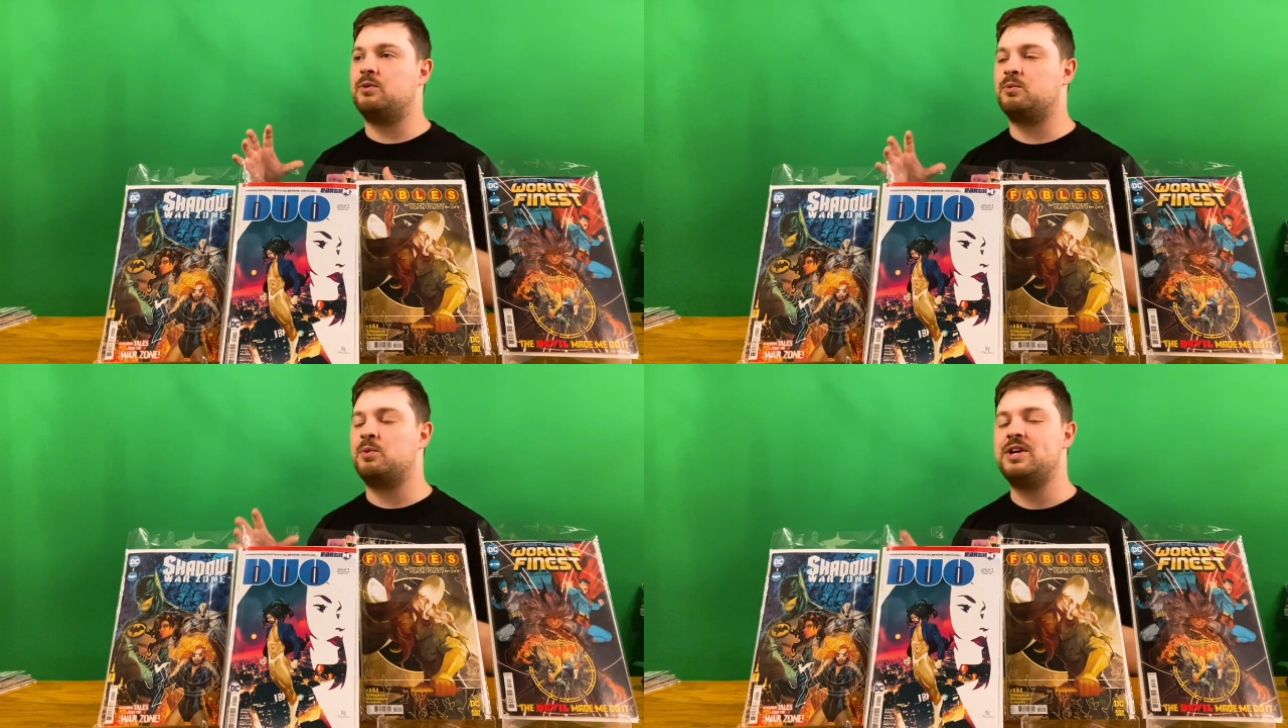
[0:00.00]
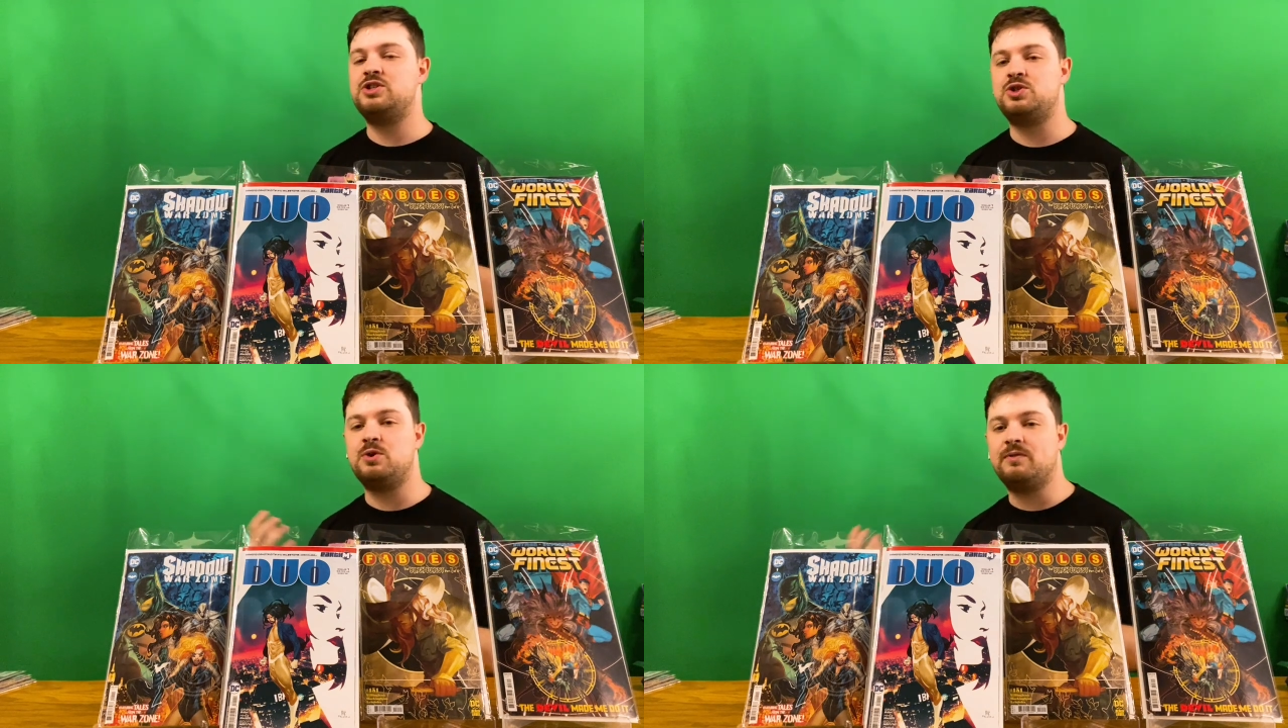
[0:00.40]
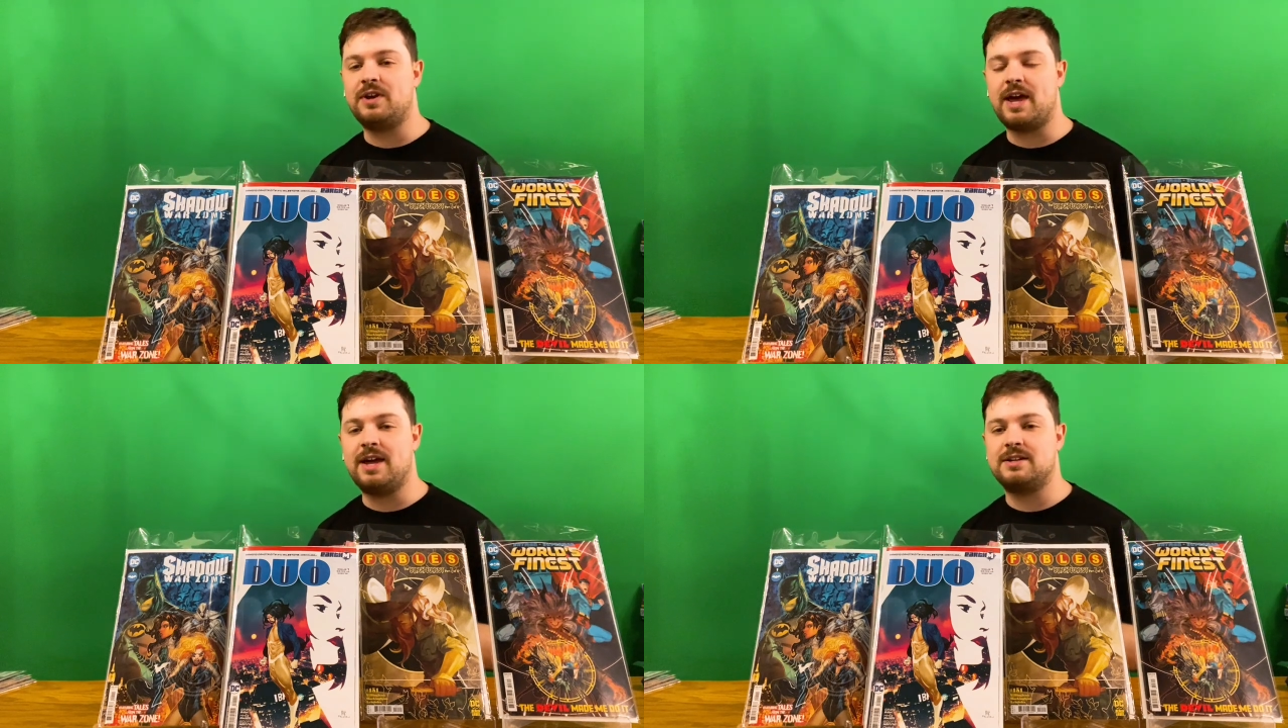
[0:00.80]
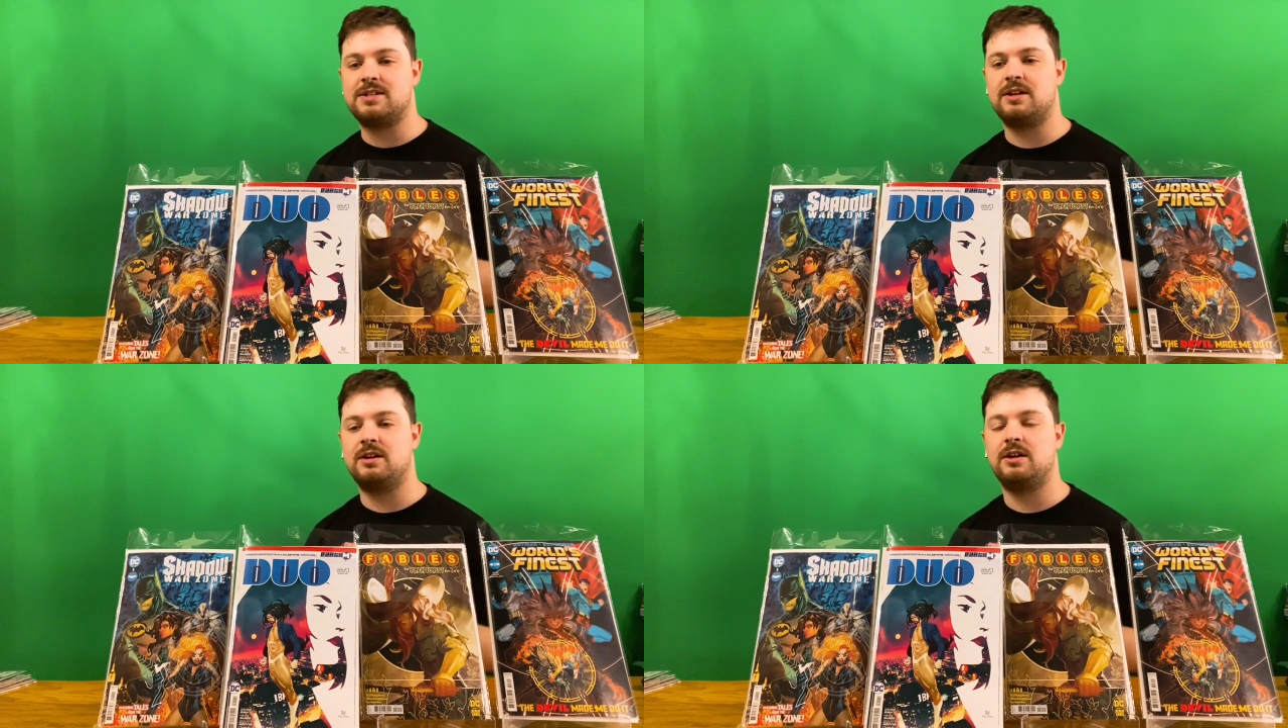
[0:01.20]
rejuvenate
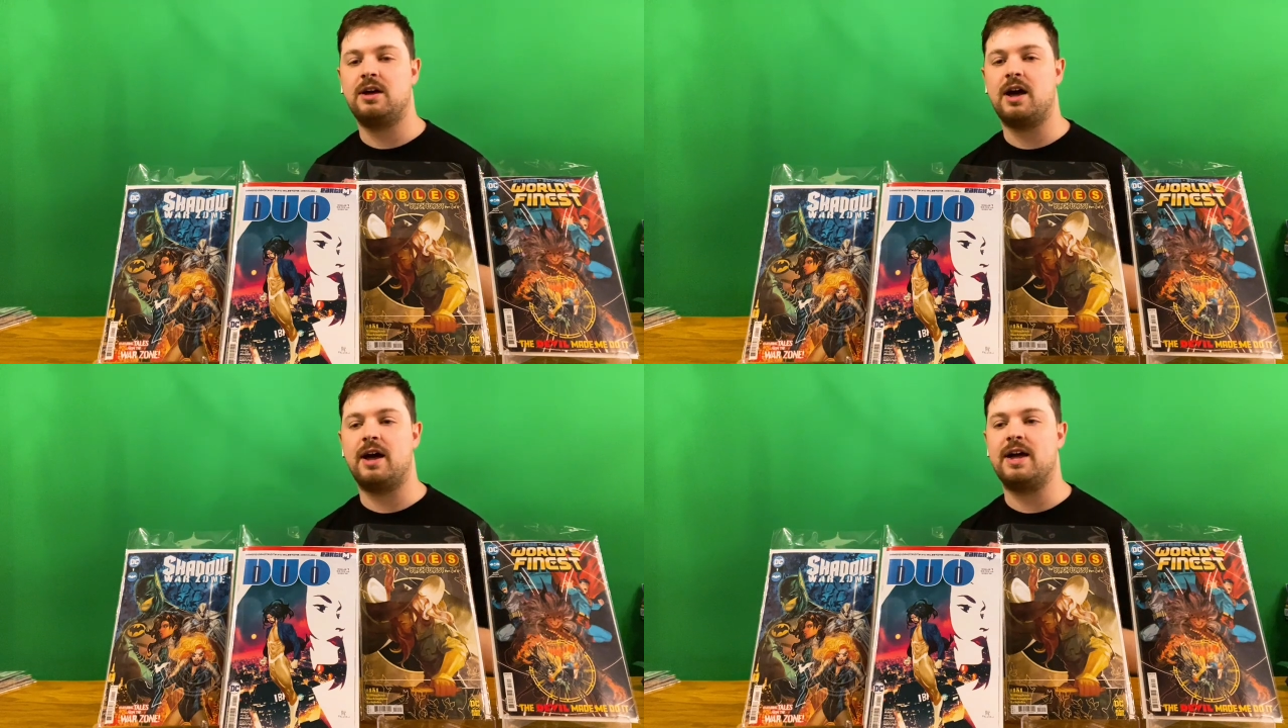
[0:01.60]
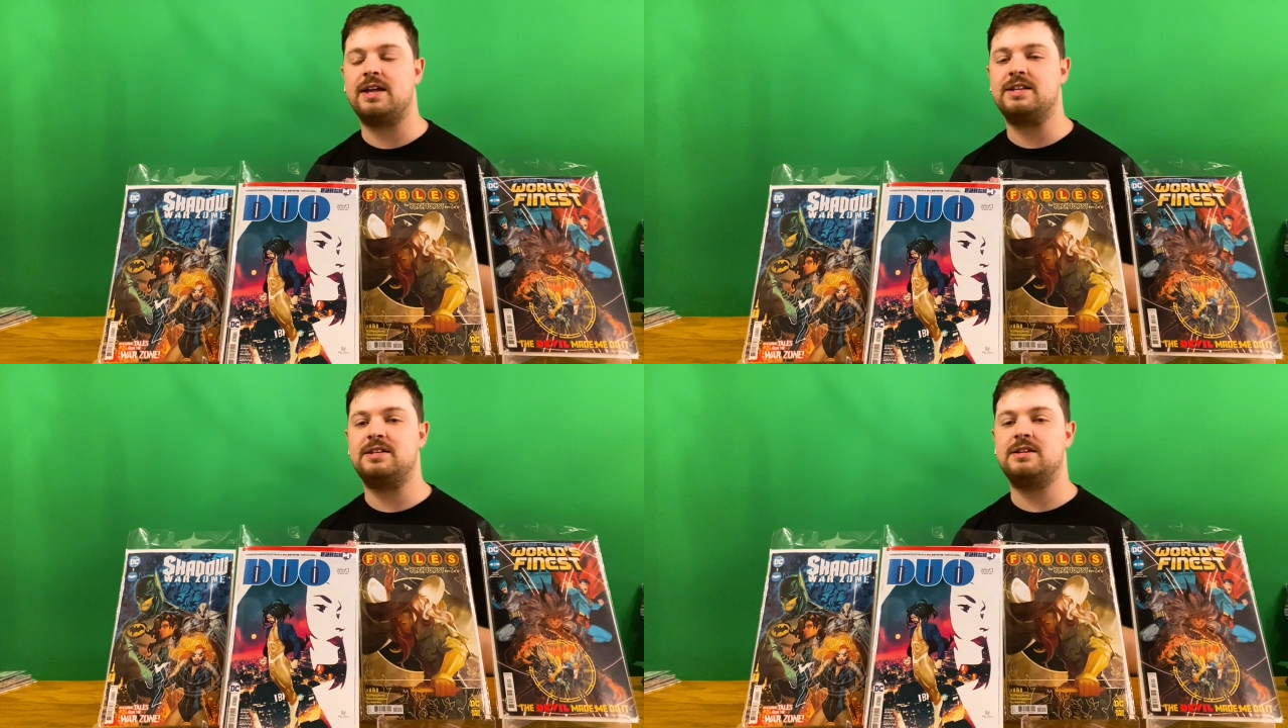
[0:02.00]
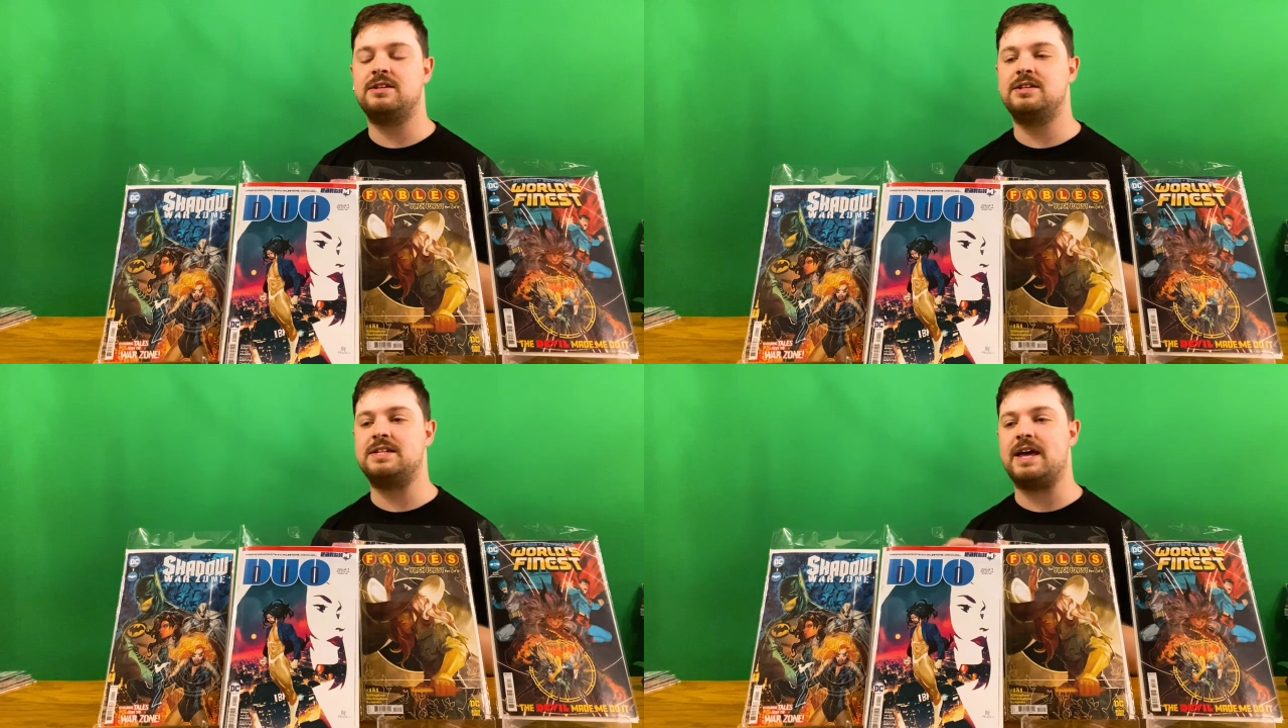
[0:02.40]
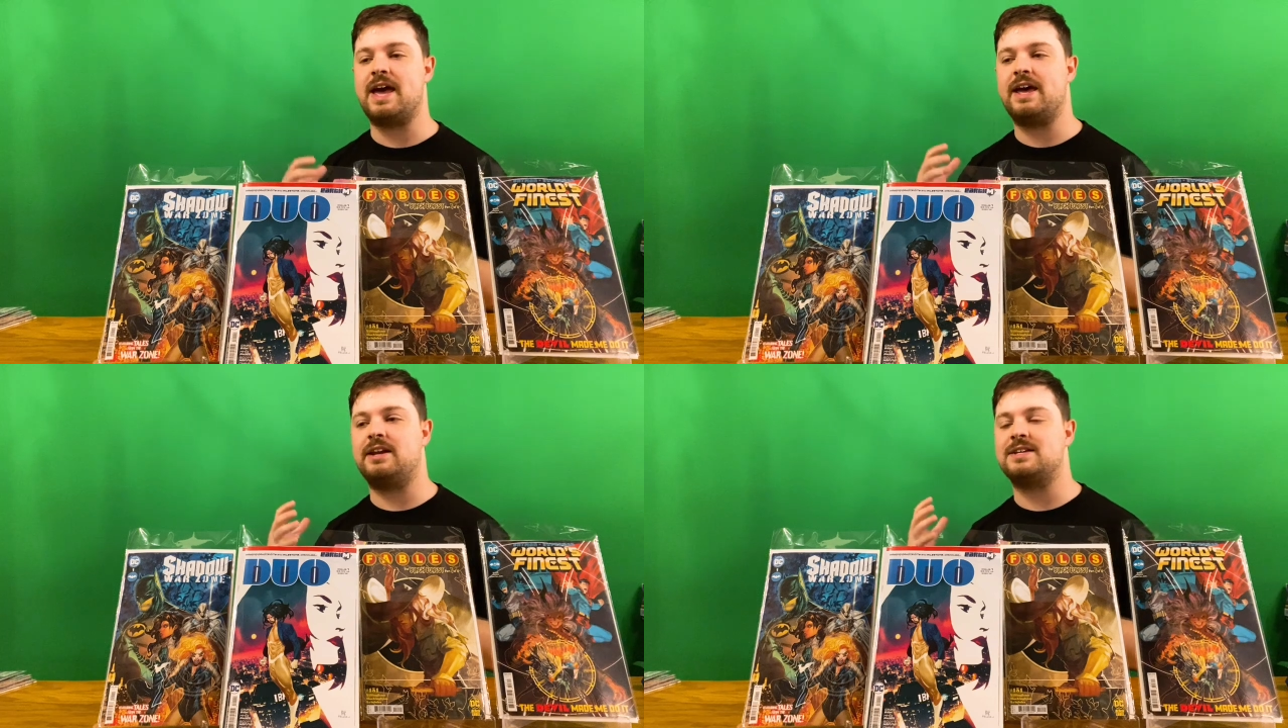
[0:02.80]

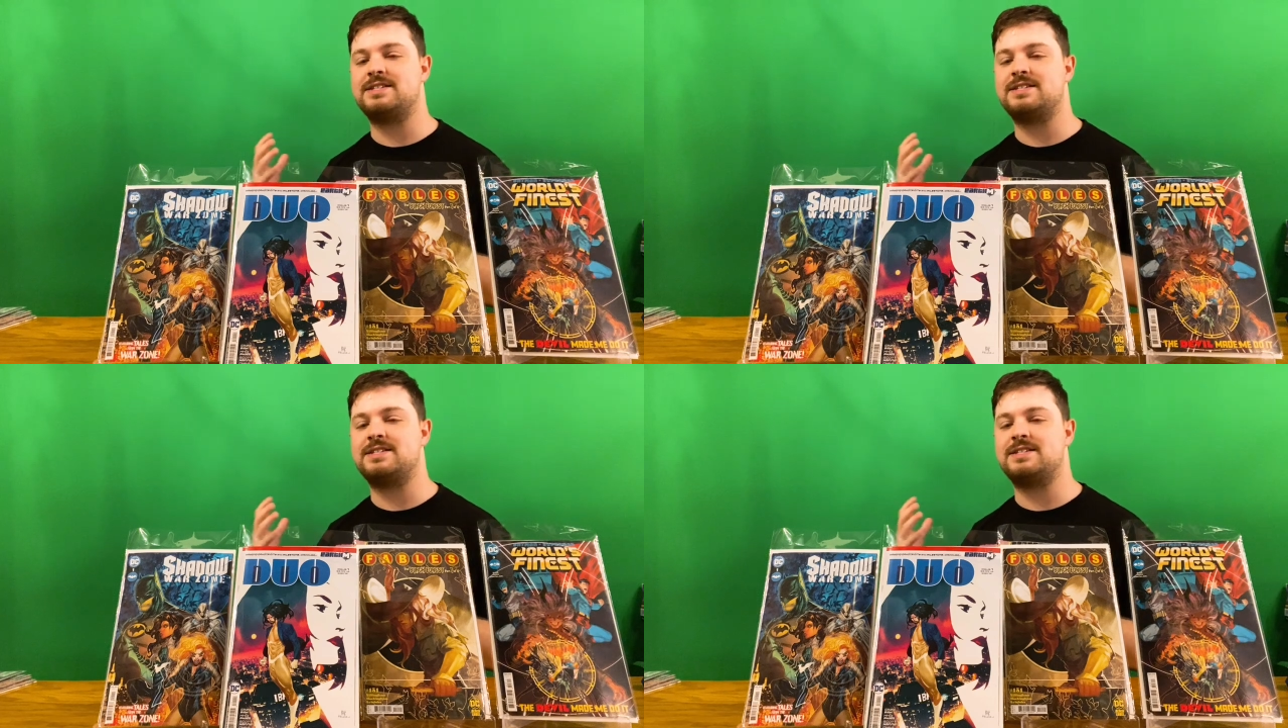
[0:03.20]
dead